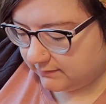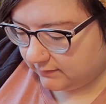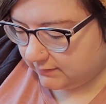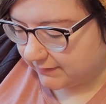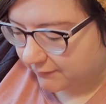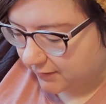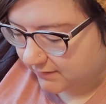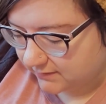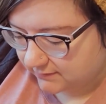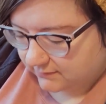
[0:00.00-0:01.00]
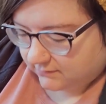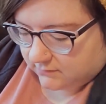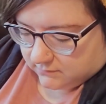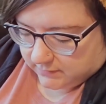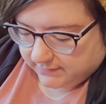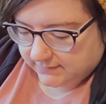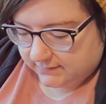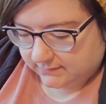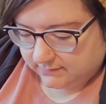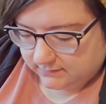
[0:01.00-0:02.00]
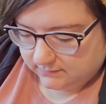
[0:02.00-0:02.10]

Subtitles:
little different. What is this?